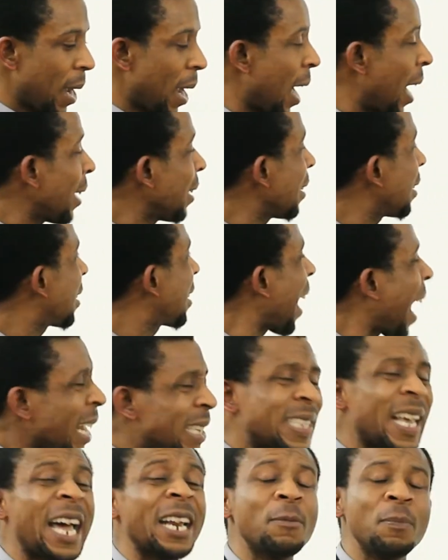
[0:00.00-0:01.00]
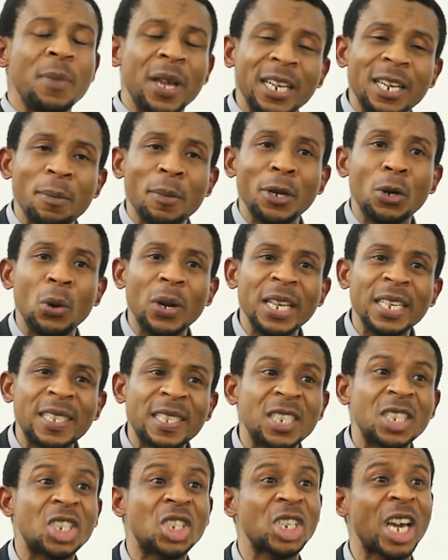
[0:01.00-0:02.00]
And that had made the Middle
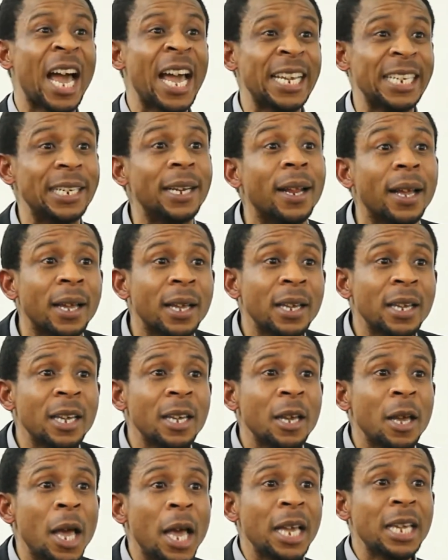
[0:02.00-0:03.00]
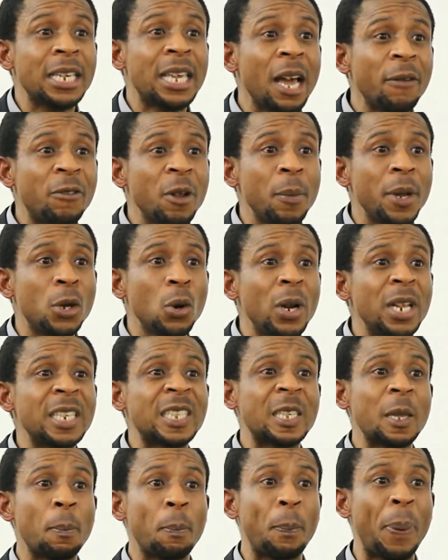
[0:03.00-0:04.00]
East shine, gave the Middle
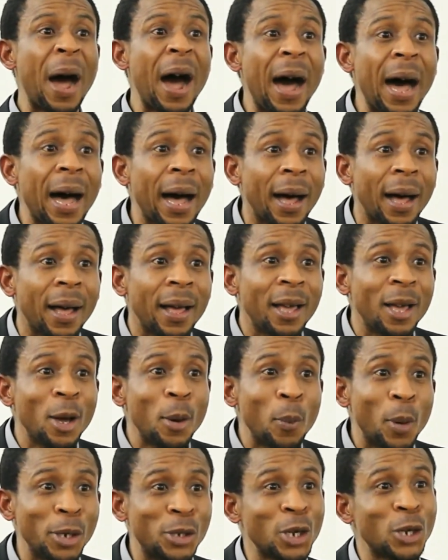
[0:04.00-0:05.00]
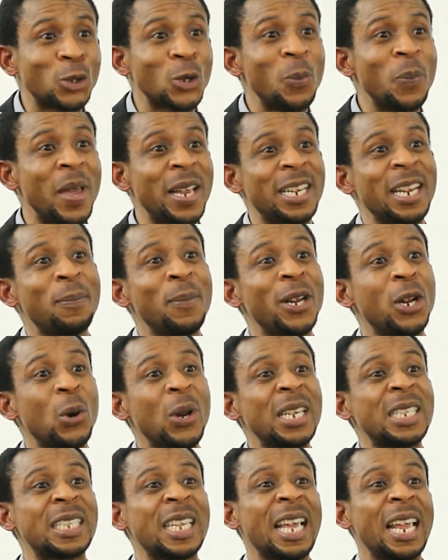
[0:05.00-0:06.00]
East power, but it also made the Middle
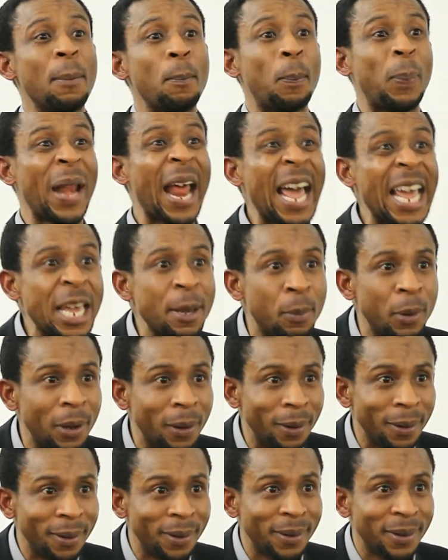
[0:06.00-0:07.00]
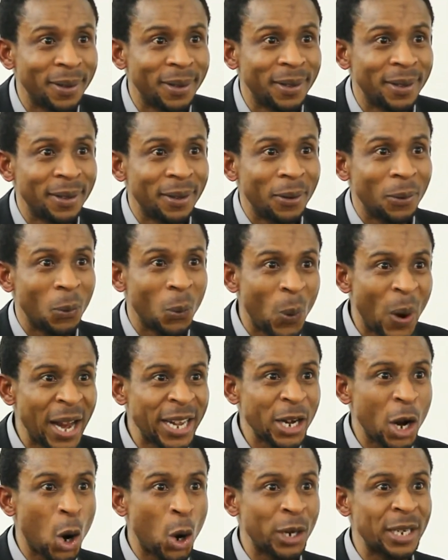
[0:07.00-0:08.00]
East pliable
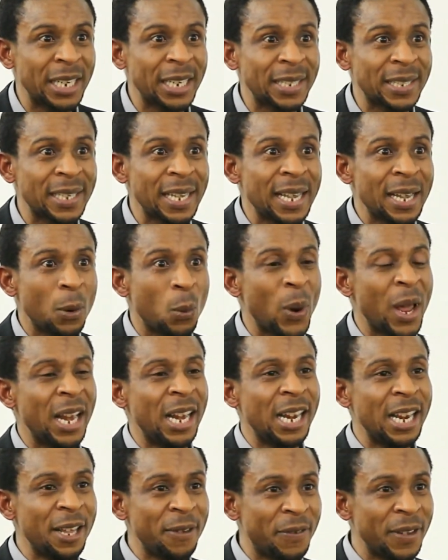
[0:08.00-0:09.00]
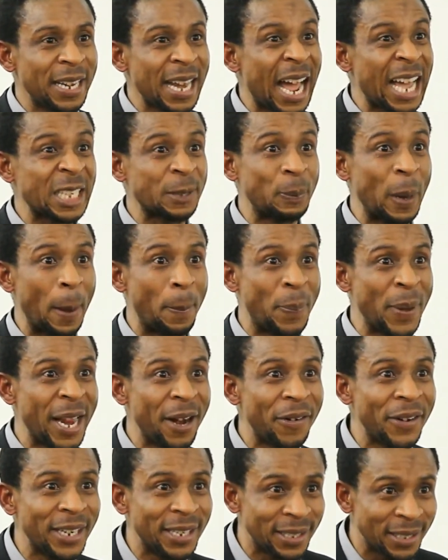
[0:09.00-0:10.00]
when others were living as
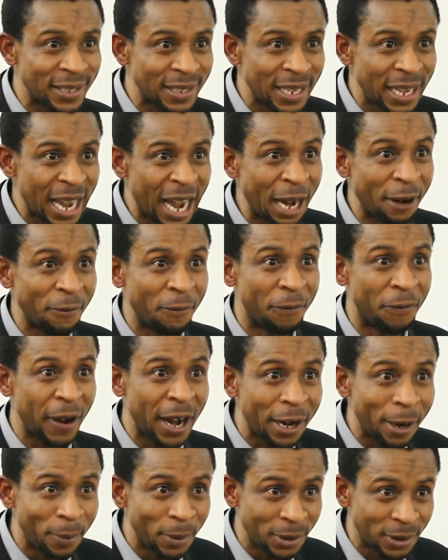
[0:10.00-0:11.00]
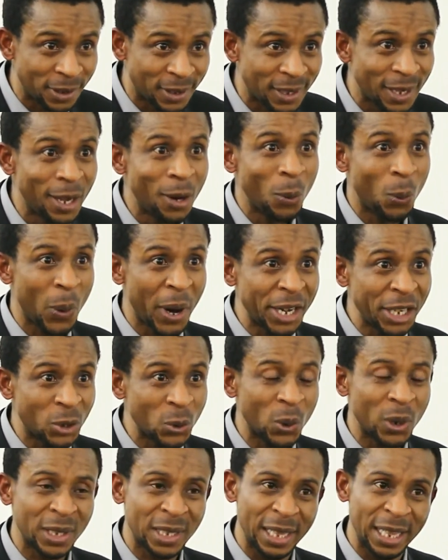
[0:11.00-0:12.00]
barbarians and vagabonds, when it
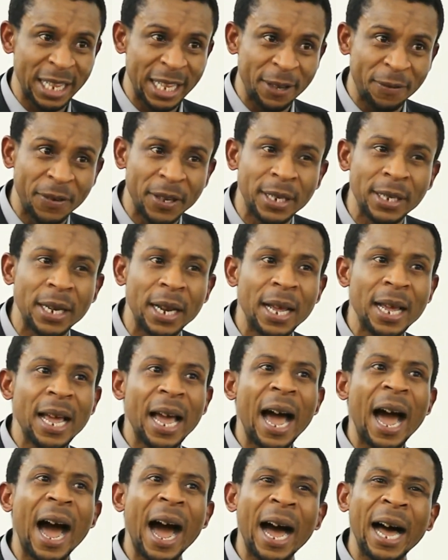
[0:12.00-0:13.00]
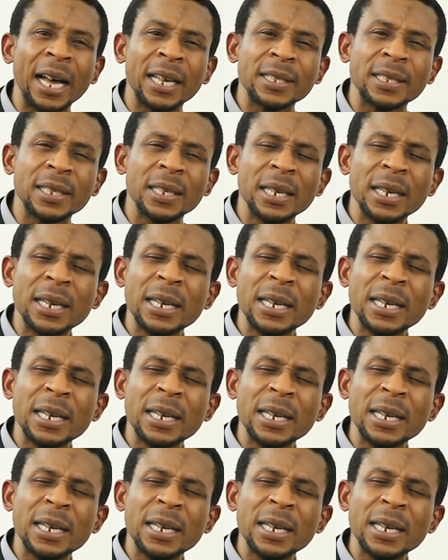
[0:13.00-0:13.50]
was living as